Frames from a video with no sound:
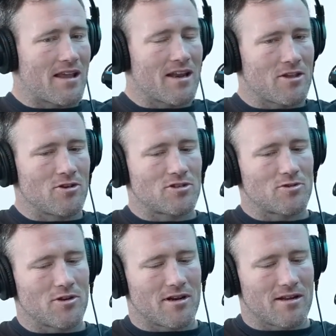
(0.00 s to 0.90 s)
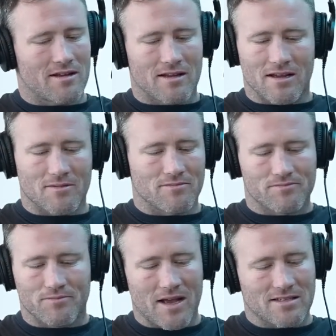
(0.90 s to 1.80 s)
getting used to it.
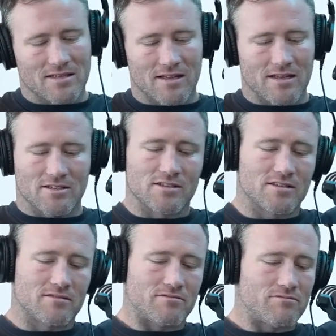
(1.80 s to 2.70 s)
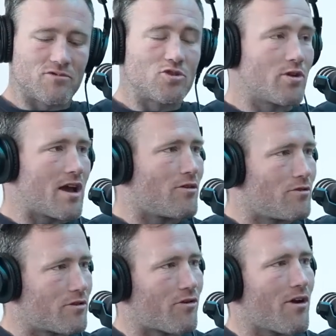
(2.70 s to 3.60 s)
Basically, just took
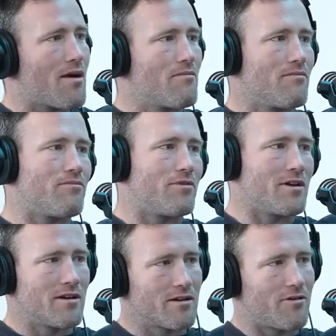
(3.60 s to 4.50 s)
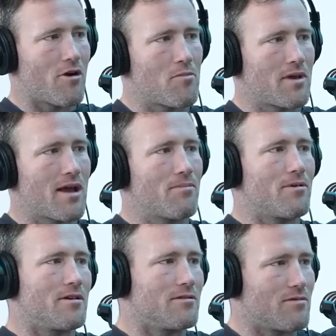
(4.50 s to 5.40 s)
out all the crap, put in a chrome
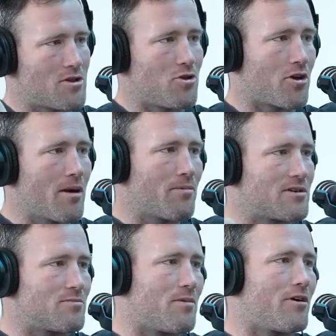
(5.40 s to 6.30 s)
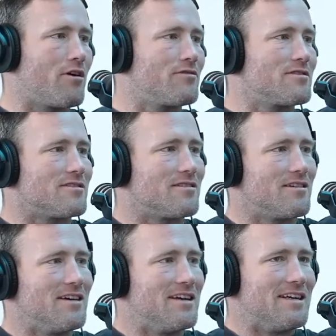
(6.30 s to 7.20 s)
cap and a new cup into my pelvis,
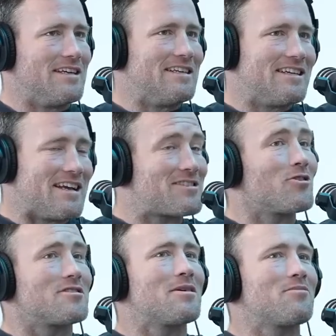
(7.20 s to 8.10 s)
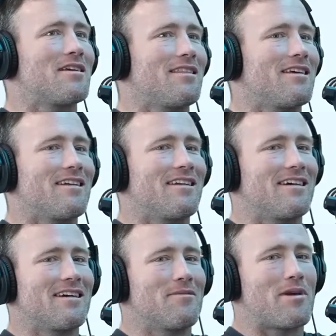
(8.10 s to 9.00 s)
and it's not something
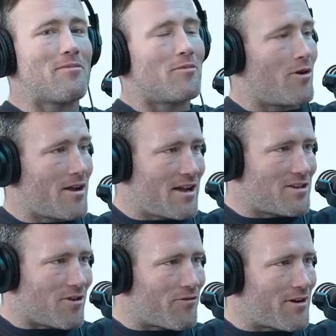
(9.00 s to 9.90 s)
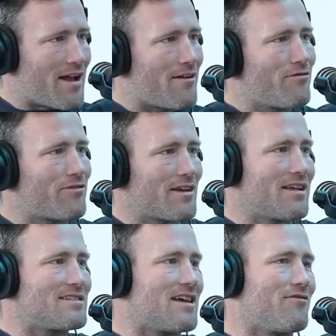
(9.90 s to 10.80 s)
that people my age often
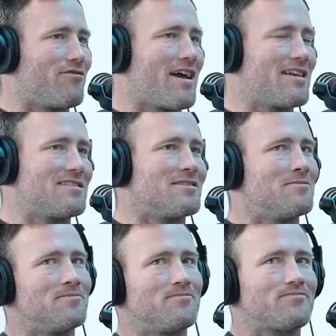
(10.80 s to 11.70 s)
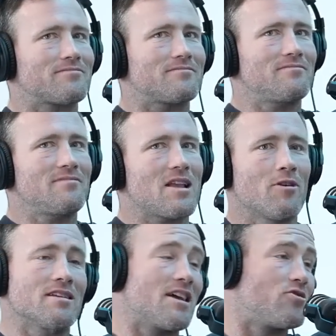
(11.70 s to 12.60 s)
have unless they've had some,
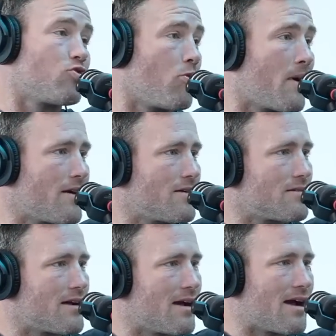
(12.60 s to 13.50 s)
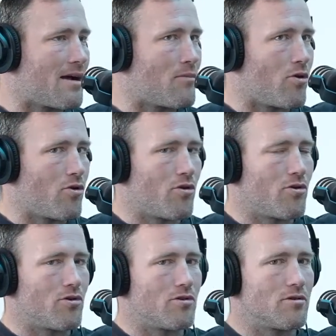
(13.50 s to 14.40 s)
when I say trauma,
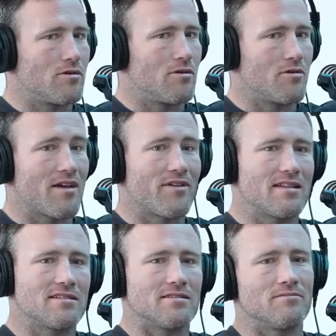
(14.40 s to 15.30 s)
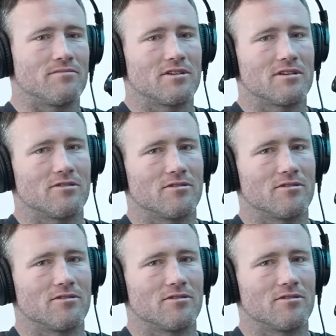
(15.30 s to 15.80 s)
or they've had some